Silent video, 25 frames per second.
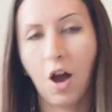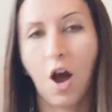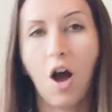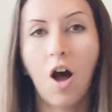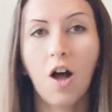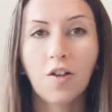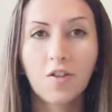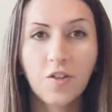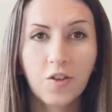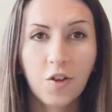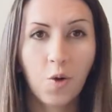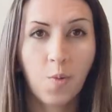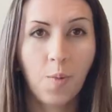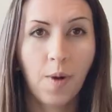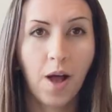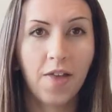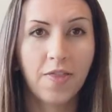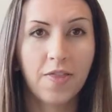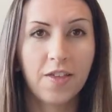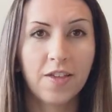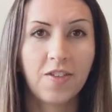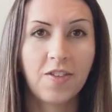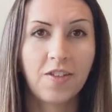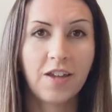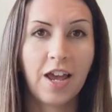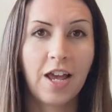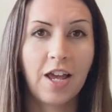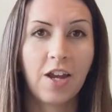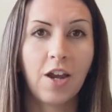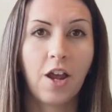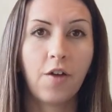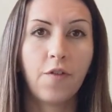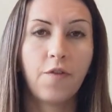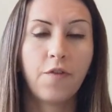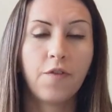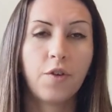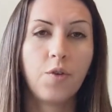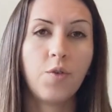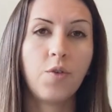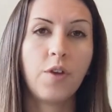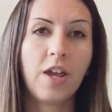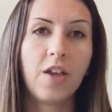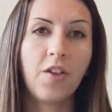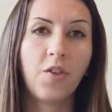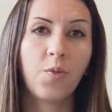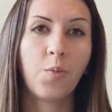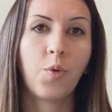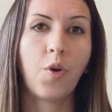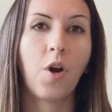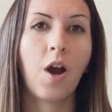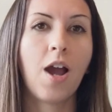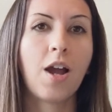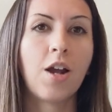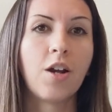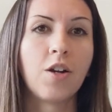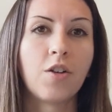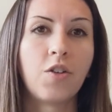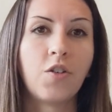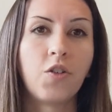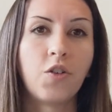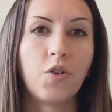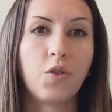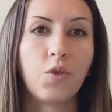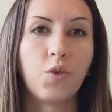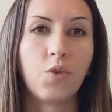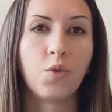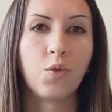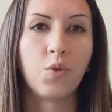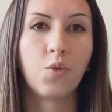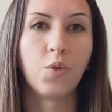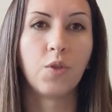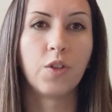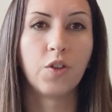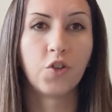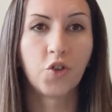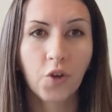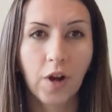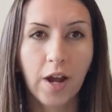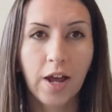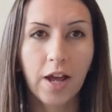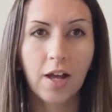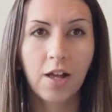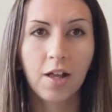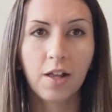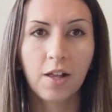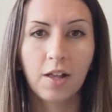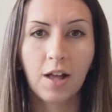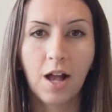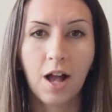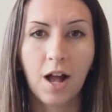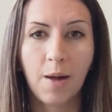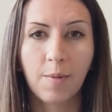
also bought this tent a few days prior to the trail.